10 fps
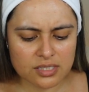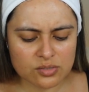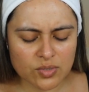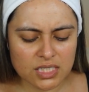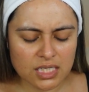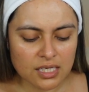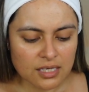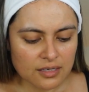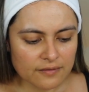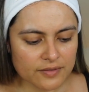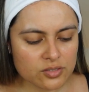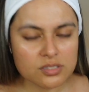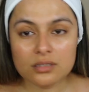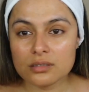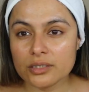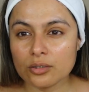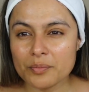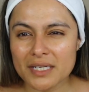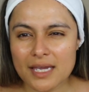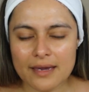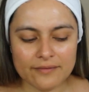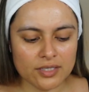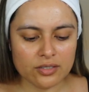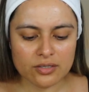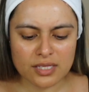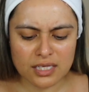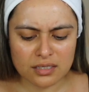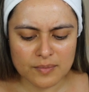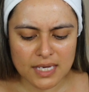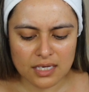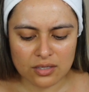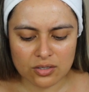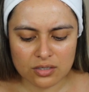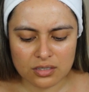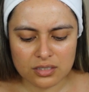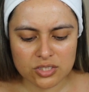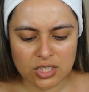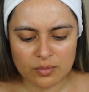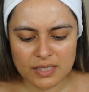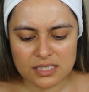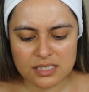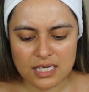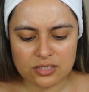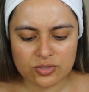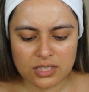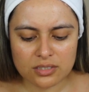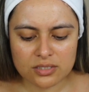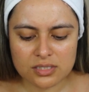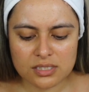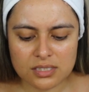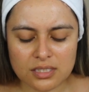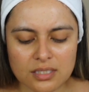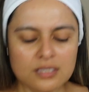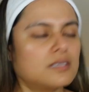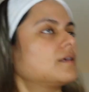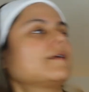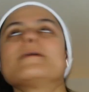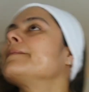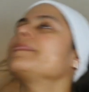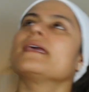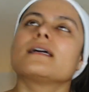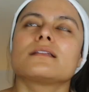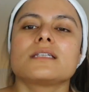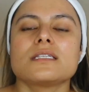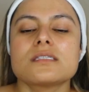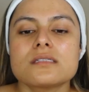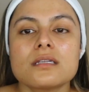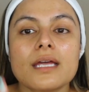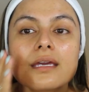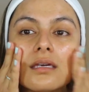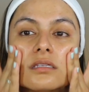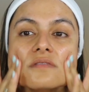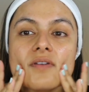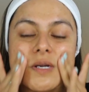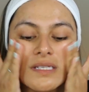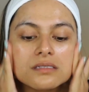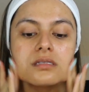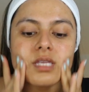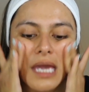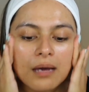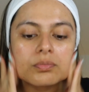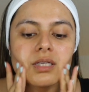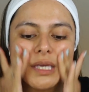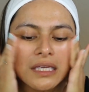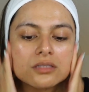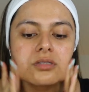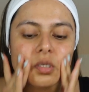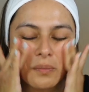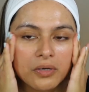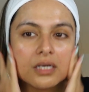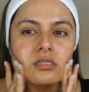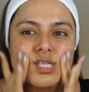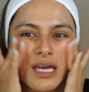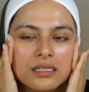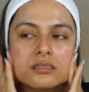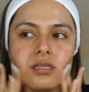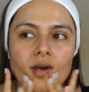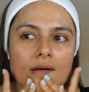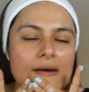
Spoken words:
This one feels a little bit heavier than my other gel-based hydrators, at least like as far as the application process.